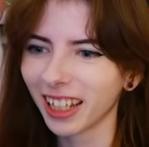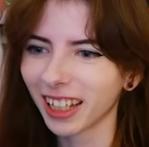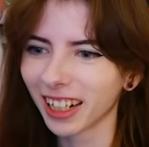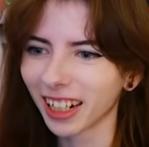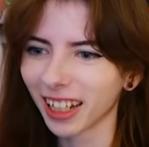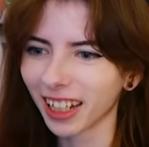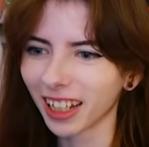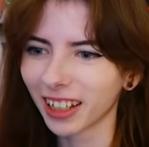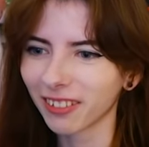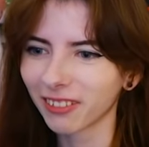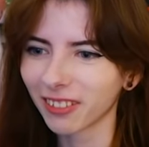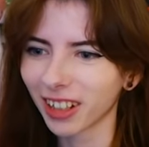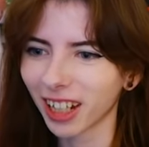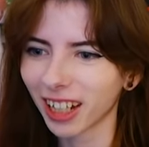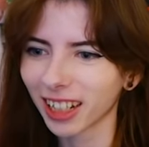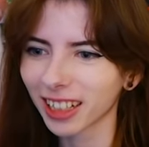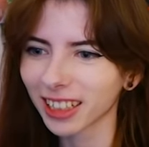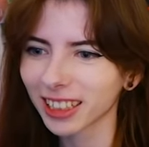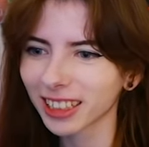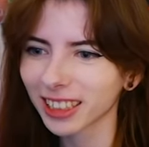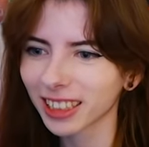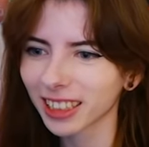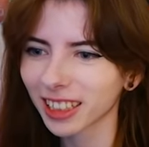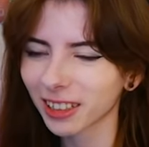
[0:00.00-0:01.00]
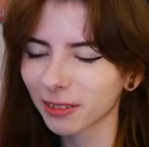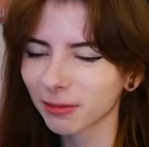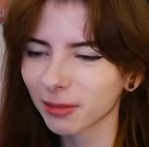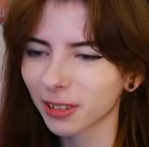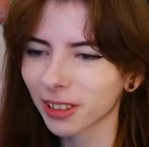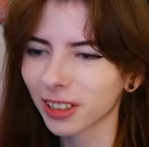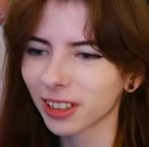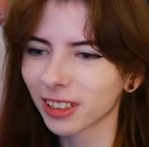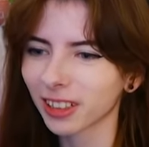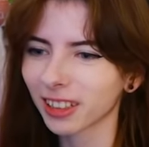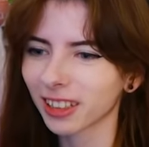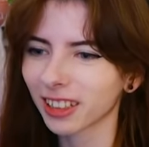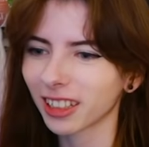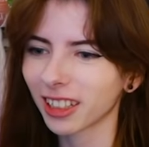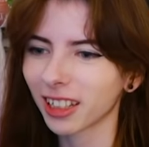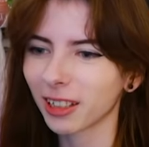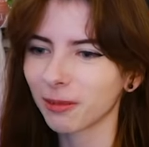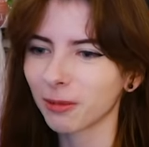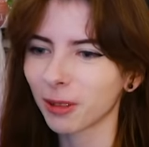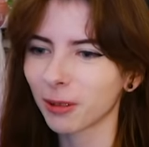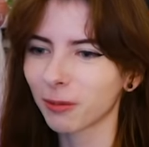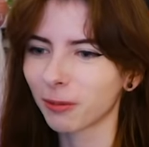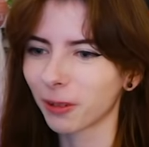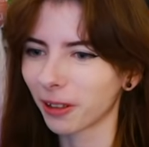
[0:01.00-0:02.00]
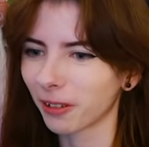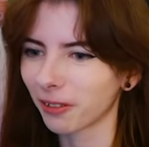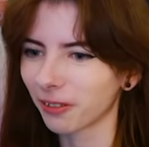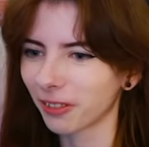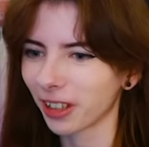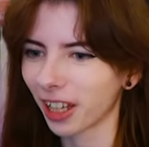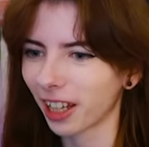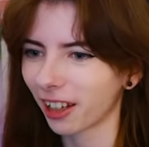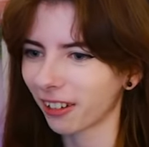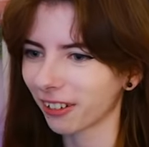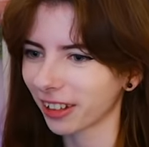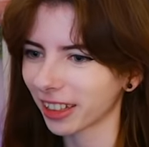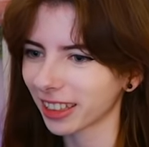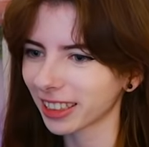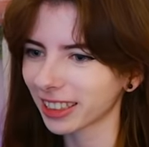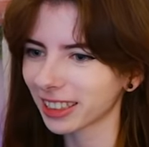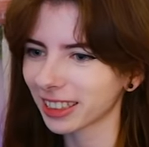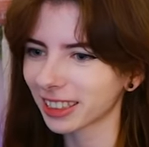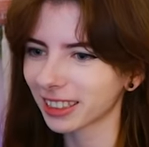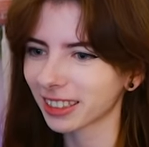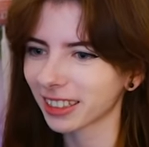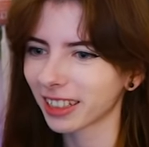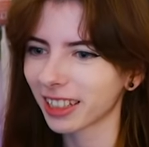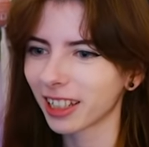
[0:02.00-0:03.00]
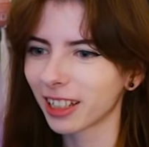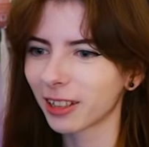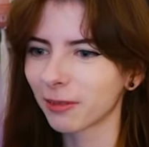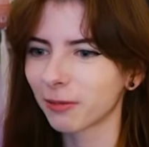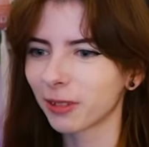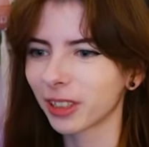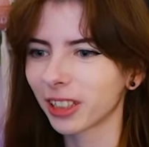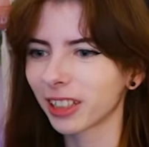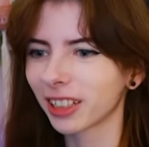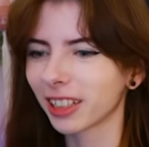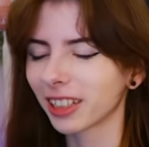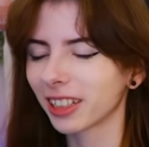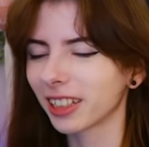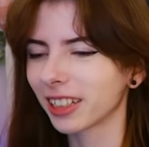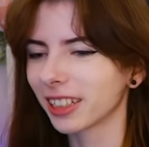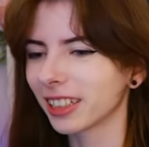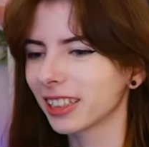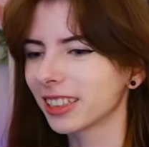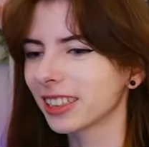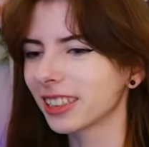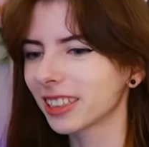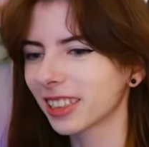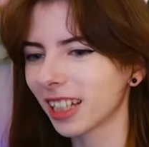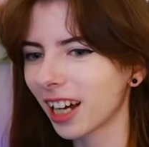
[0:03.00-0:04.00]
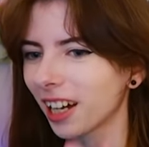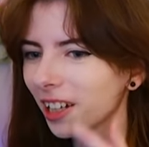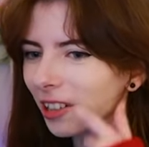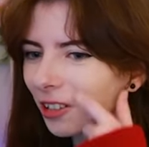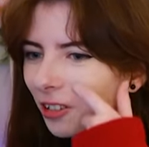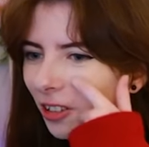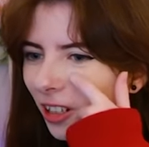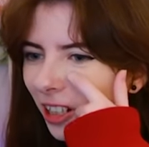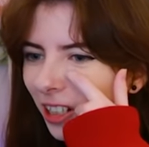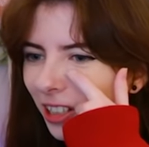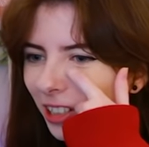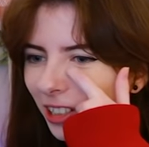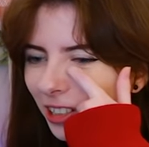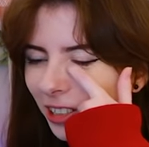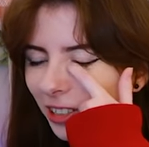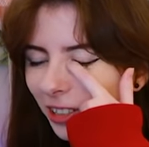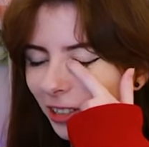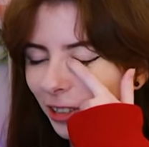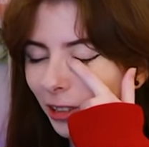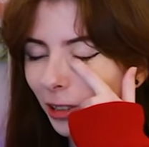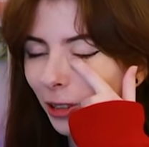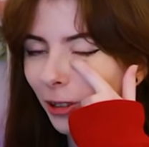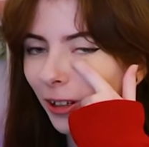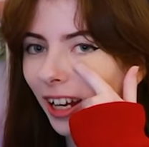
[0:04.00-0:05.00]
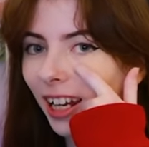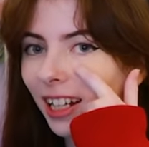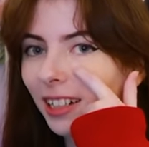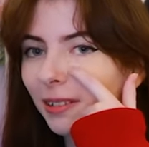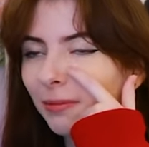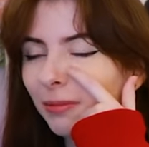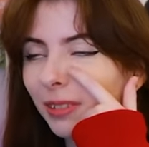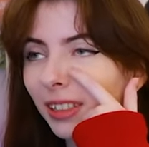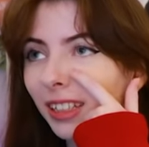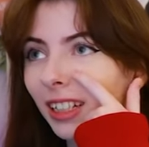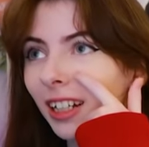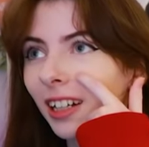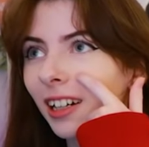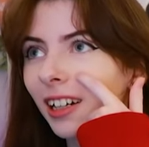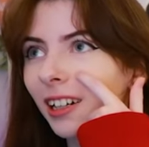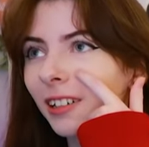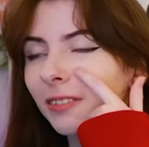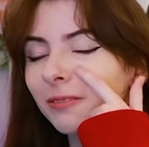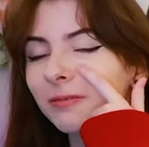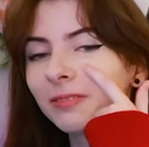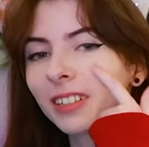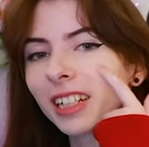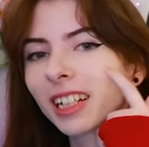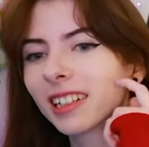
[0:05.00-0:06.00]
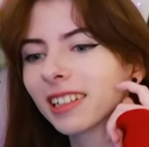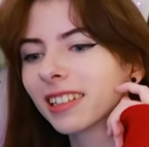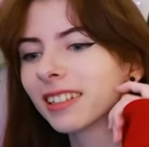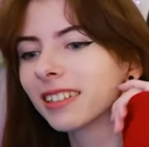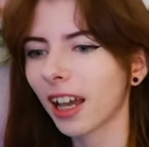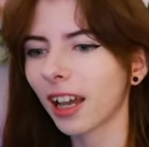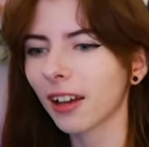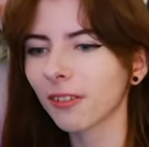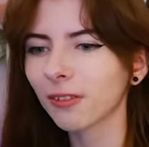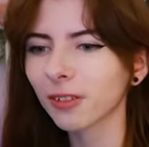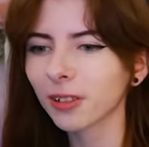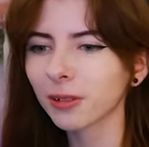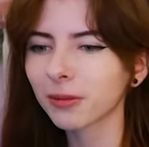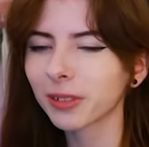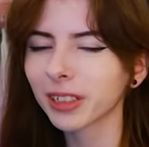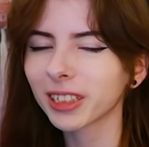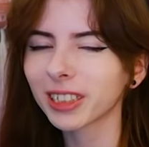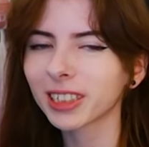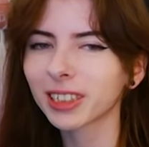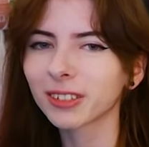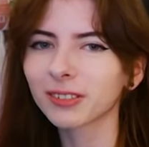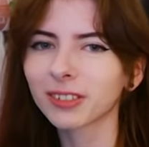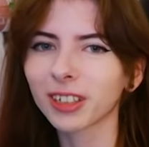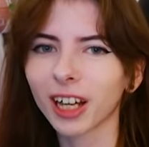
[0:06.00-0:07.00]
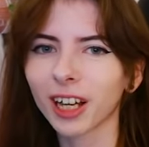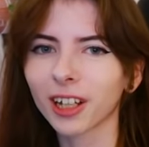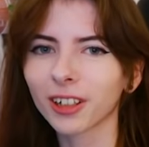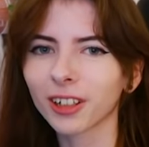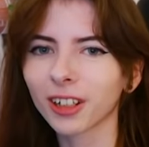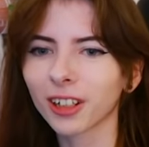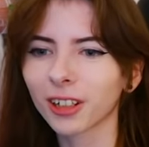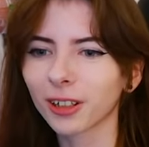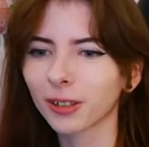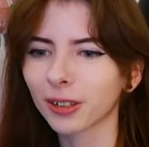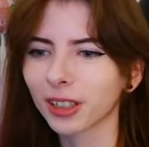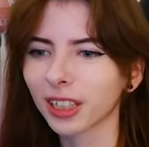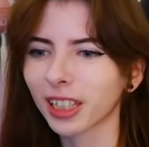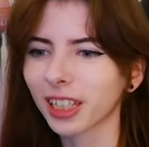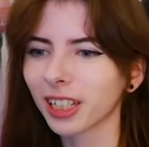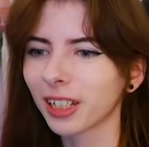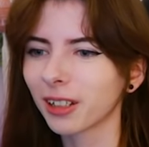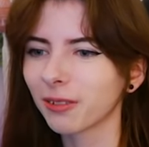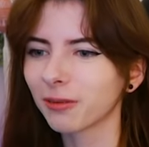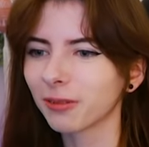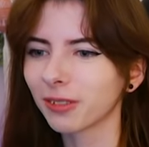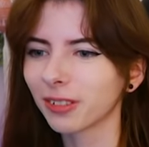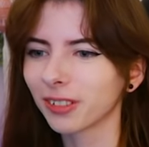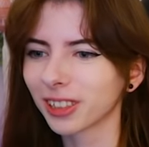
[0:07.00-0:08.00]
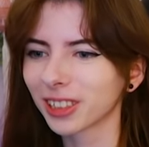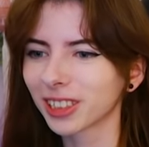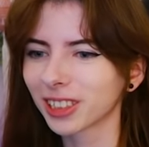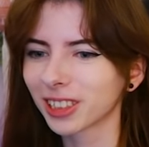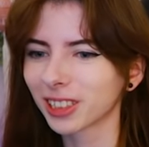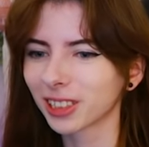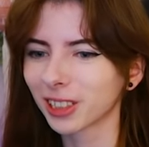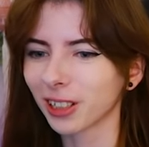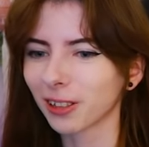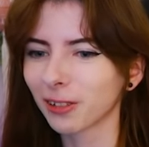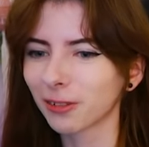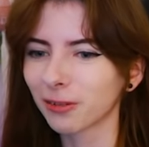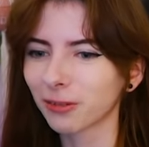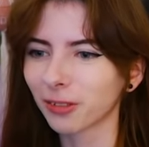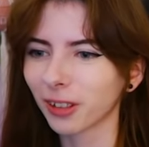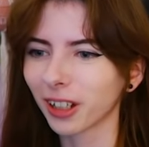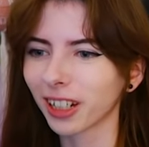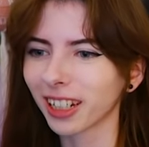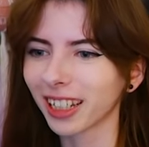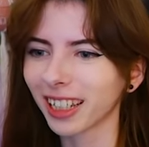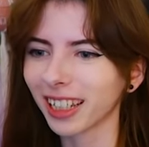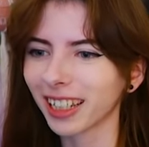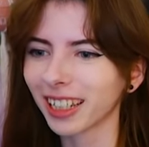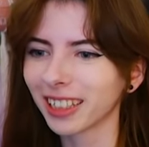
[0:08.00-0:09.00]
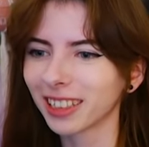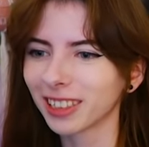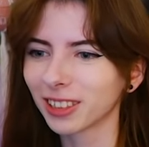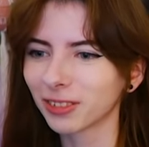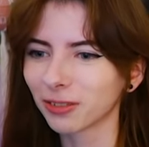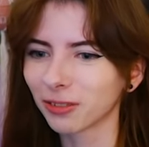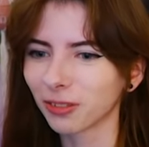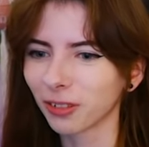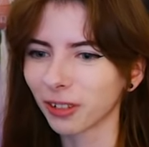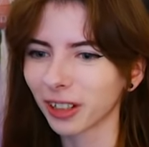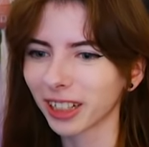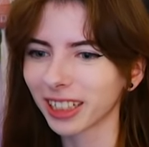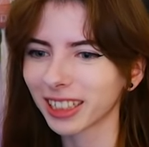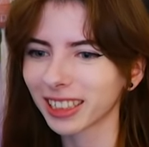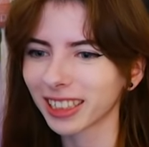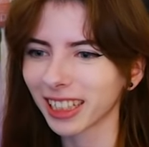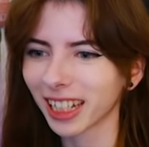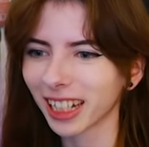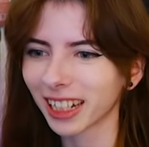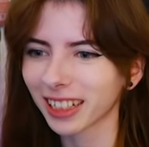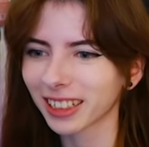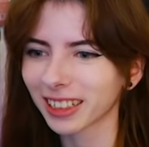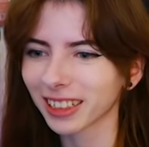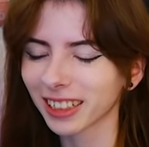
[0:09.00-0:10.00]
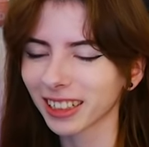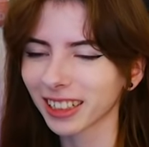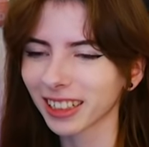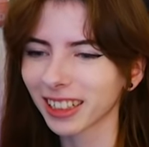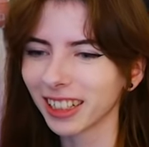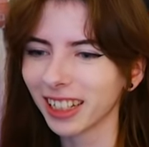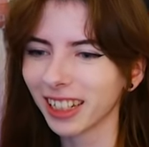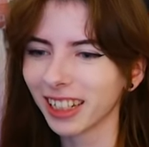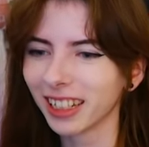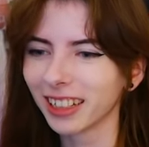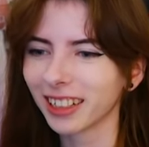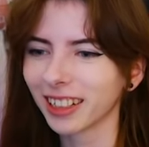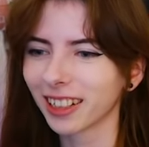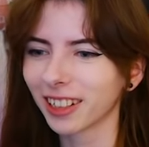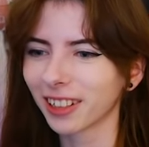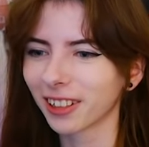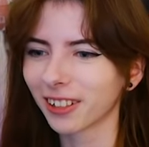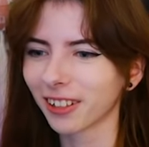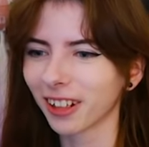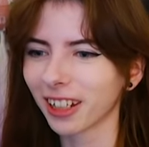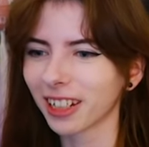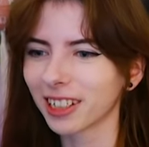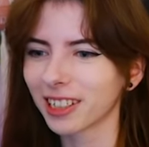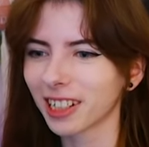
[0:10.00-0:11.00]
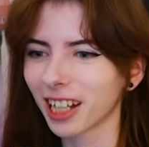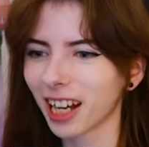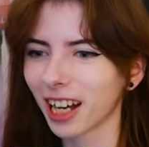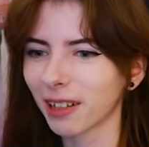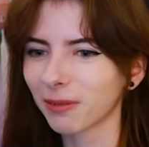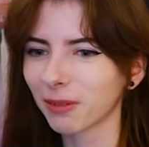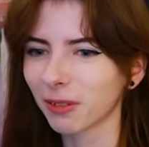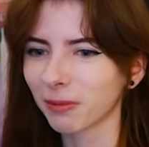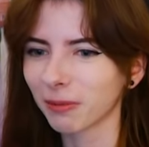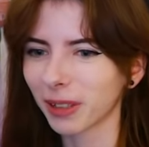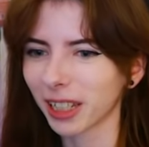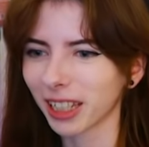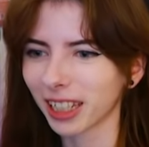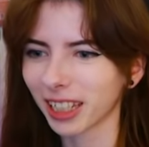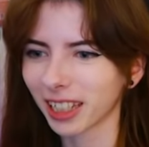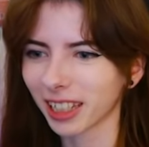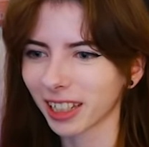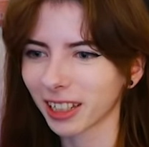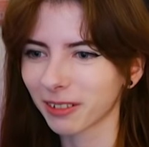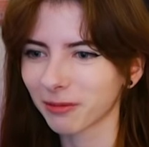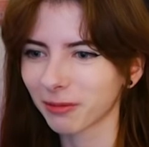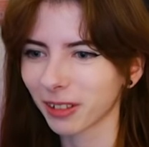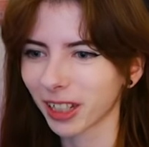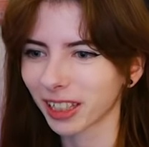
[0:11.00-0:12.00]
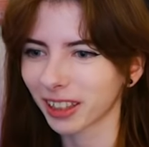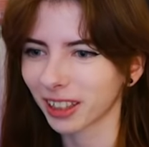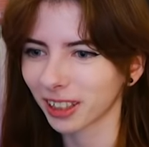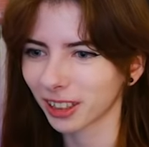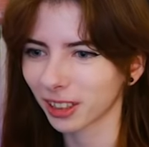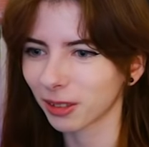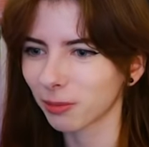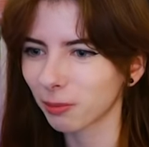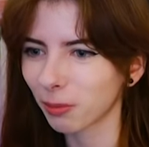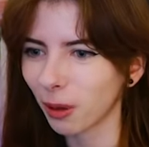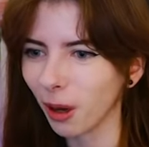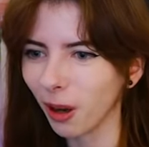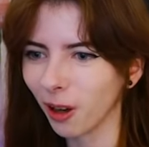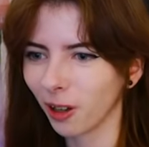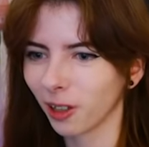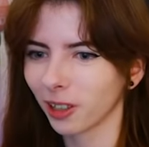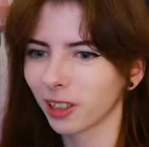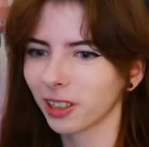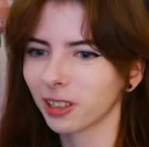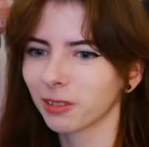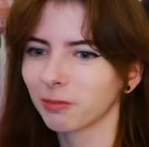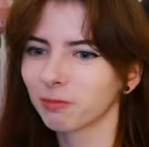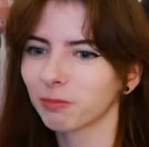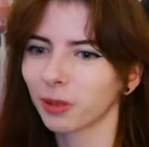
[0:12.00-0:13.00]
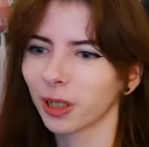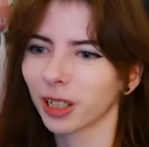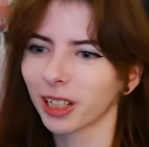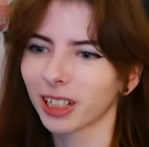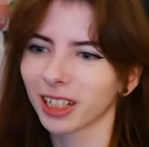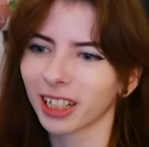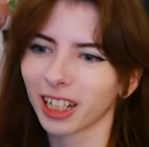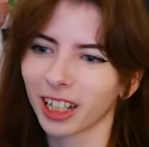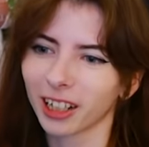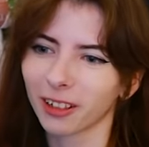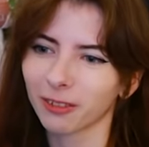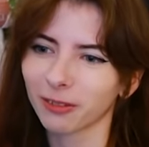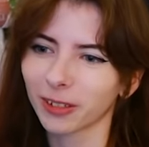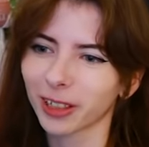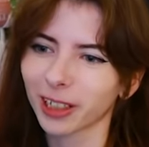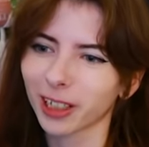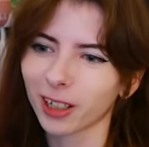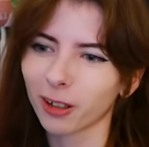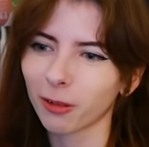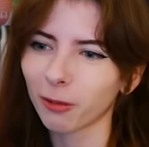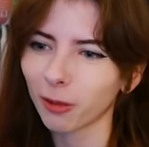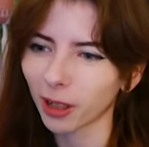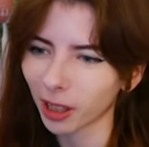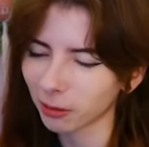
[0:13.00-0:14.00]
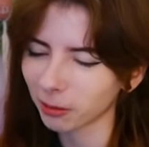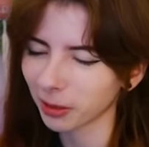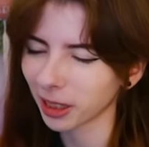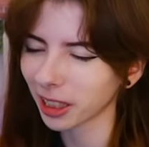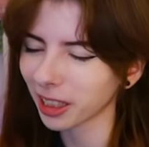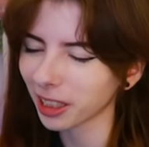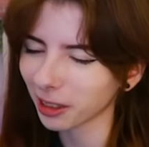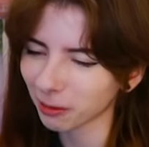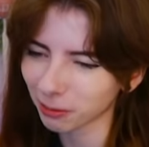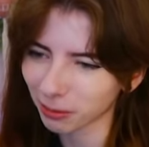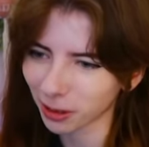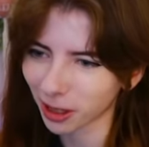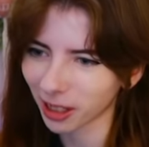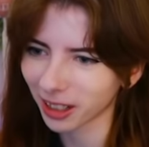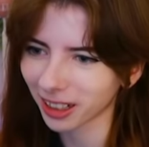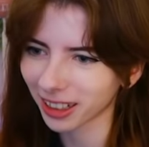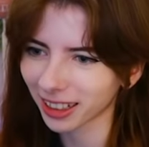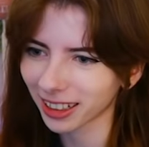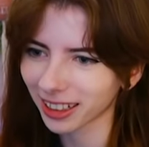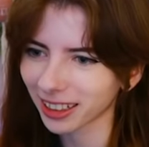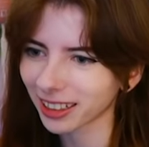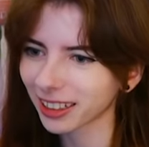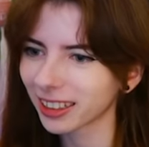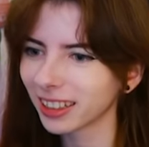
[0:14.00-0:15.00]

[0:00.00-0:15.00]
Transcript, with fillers: and I am honestly gonna put him above Alice because Andre just cracked me up, man. Every piece of dialogue with him was so funny. His voice actor did a great job of making him like this punk, but kind of like a well-meaning punk,